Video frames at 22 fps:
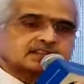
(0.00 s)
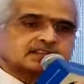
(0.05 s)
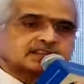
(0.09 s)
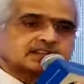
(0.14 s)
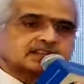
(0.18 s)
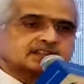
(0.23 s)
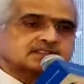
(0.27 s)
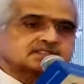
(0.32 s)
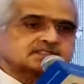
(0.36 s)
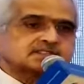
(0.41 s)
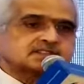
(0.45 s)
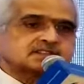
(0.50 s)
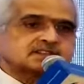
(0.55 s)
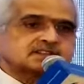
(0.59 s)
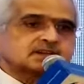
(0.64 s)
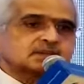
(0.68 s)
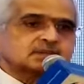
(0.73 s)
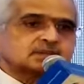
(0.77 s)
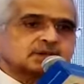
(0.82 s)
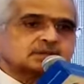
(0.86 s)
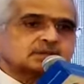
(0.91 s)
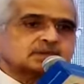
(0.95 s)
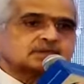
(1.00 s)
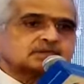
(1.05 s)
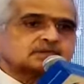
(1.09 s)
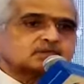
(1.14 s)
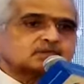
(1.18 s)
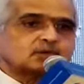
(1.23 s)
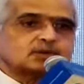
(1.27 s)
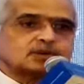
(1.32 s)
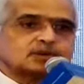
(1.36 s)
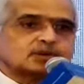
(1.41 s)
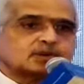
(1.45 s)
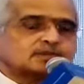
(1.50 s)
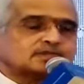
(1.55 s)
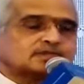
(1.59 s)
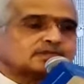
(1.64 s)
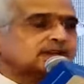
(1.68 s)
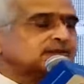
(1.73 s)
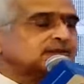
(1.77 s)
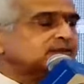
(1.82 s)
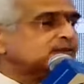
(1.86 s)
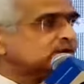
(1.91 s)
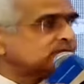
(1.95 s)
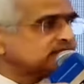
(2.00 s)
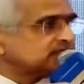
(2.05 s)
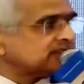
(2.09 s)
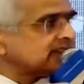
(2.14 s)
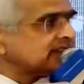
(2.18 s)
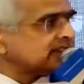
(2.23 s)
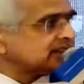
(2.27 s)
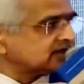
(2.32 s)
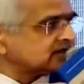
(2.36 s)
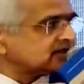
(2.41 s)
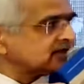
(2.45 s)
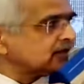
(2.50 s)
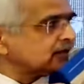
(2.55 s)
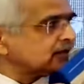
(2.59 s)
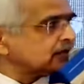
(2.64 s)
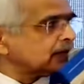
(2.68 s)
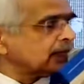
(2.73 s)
against maybe 4 or 5 or 6.